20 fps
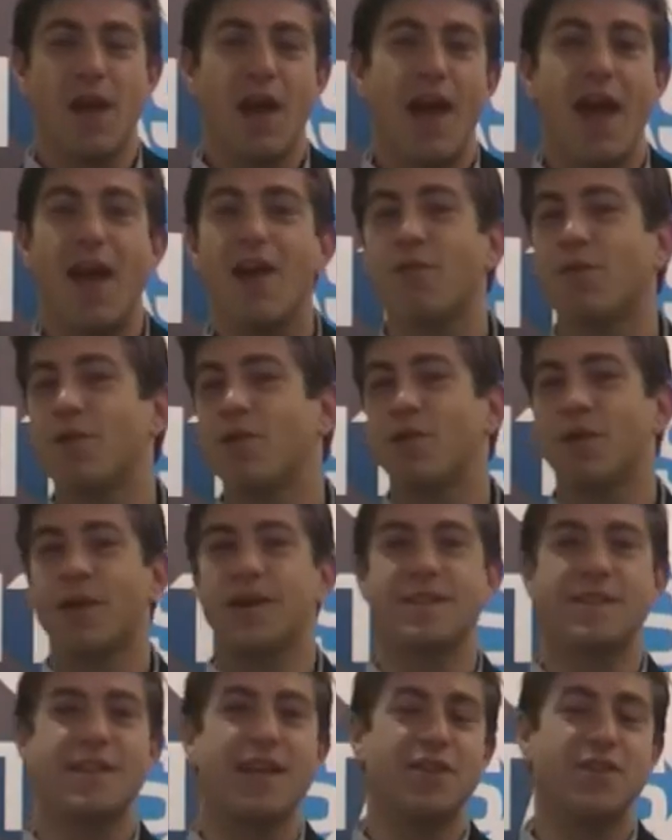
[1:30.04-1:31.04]
Every
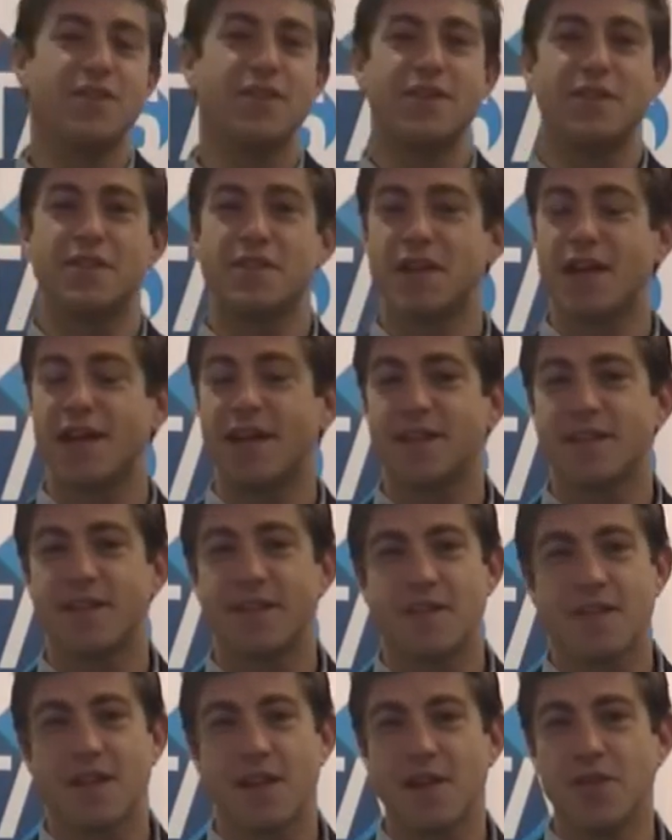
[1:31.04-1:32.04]
organization decided the
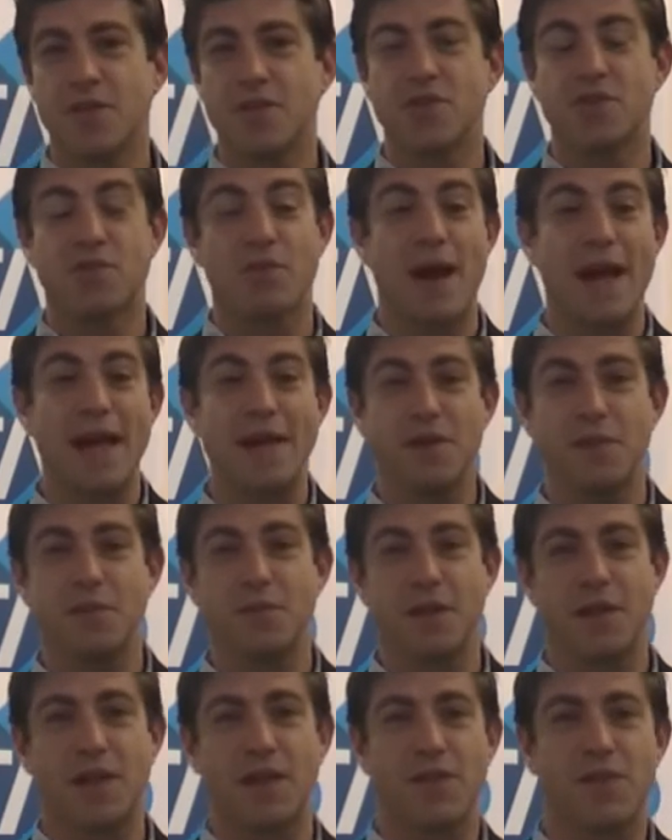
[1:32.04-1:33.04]
skills
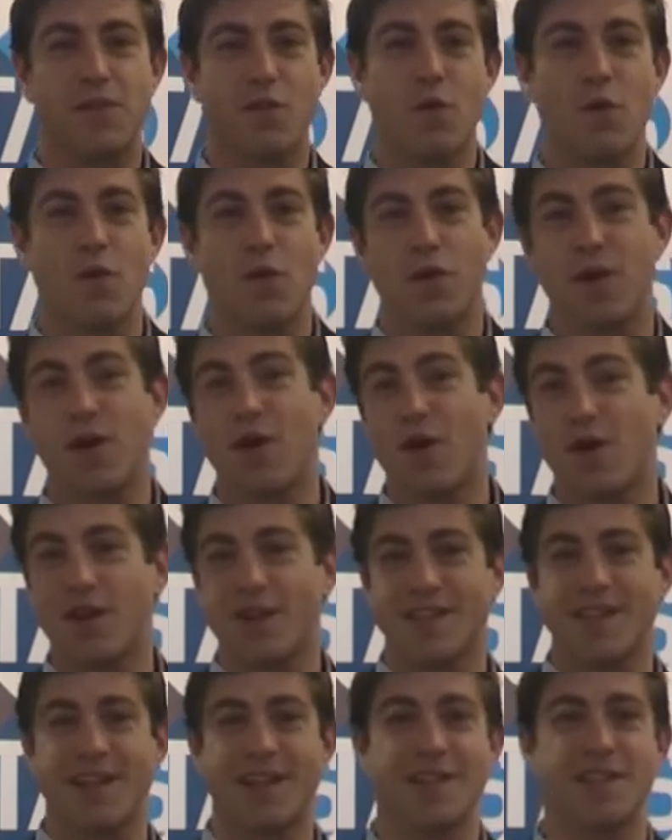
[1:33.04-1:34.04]
randomly for the
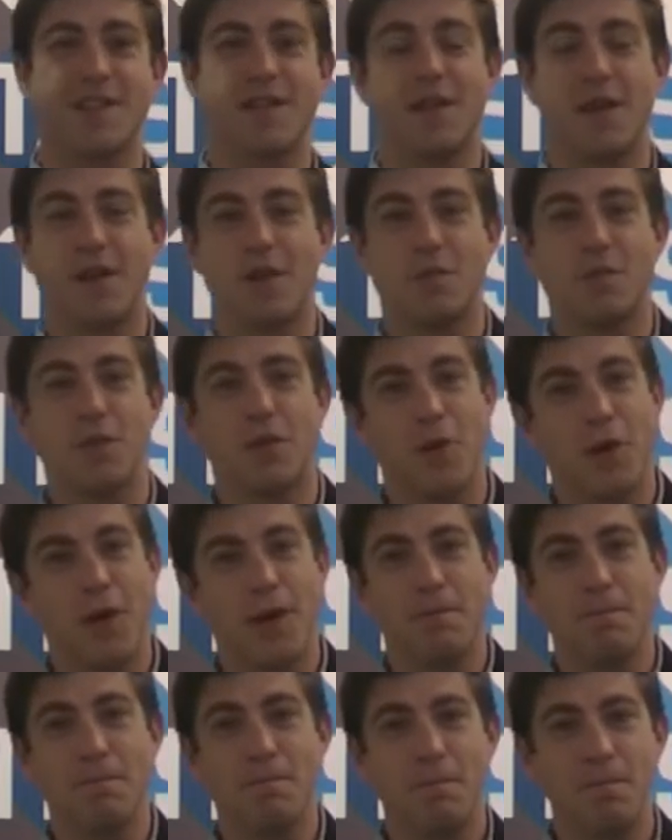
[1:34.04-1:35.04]
architects in their employ.
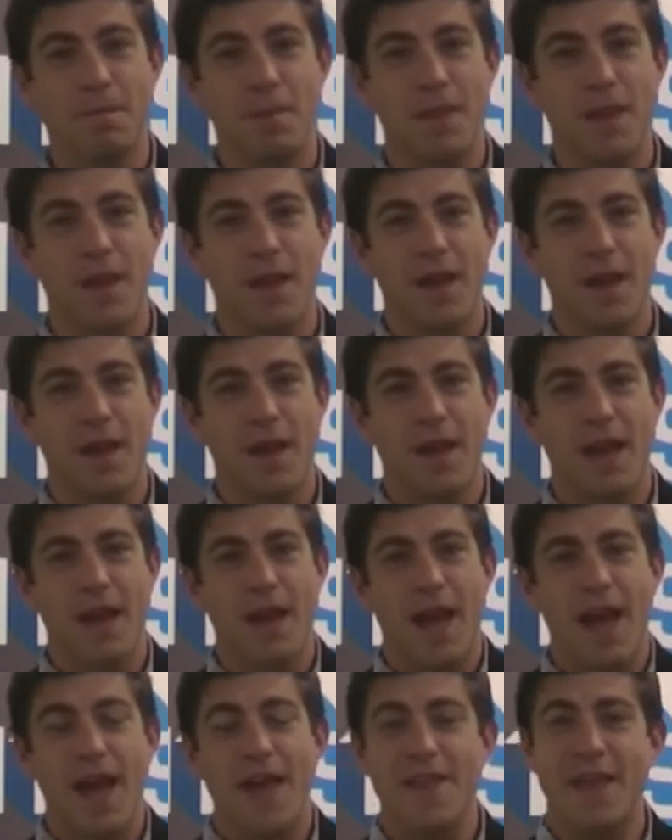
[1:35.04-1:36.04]

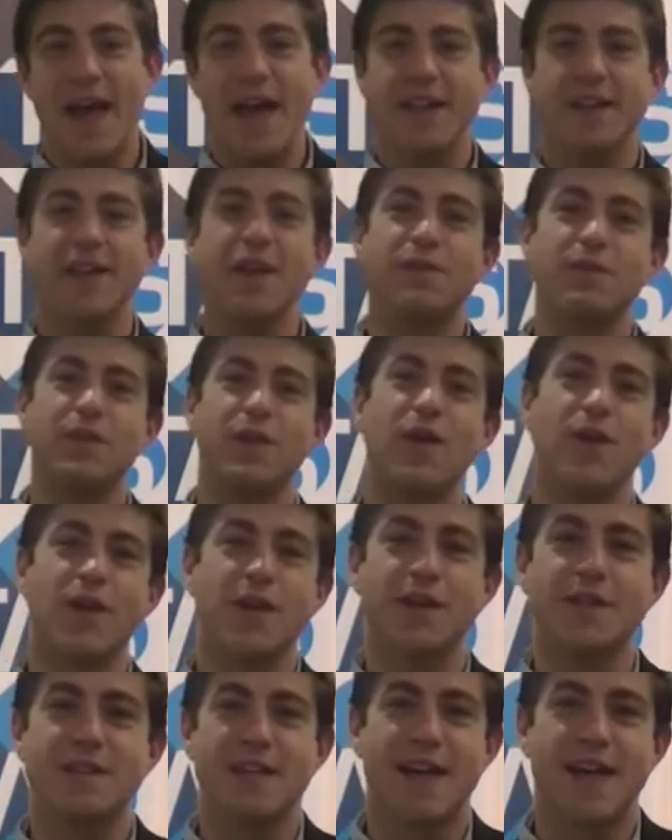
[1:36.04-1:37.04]
And that left the
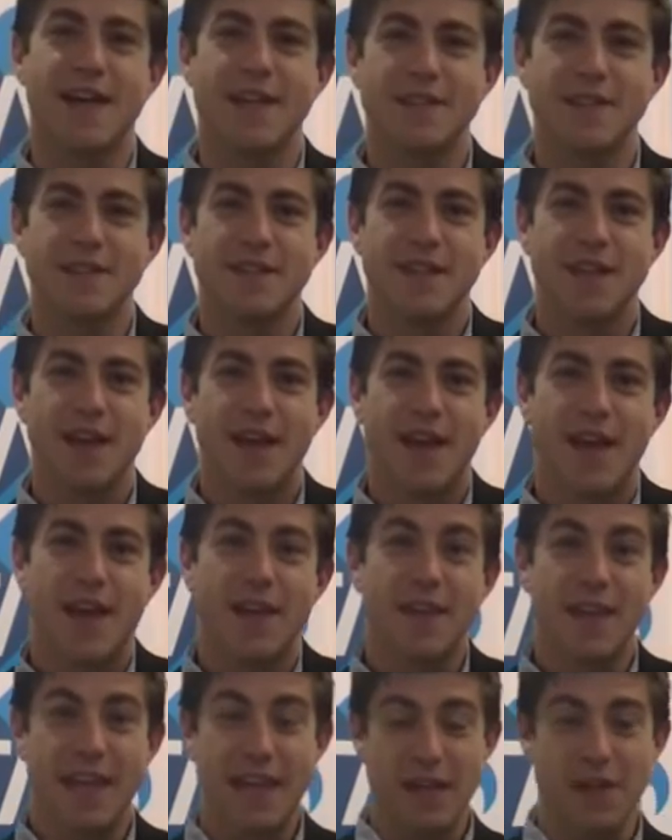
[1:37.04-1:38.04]
architect,
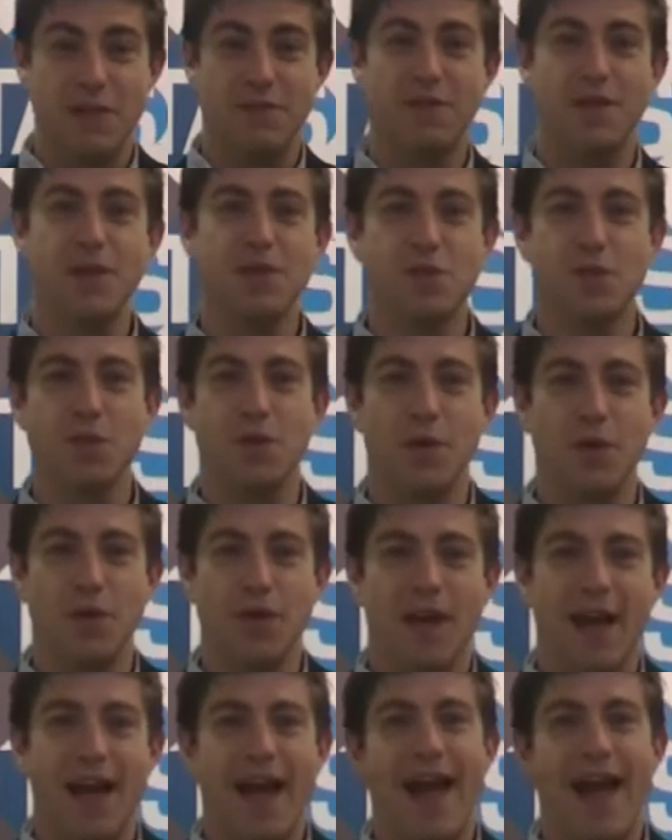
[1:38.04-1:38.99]
the individual,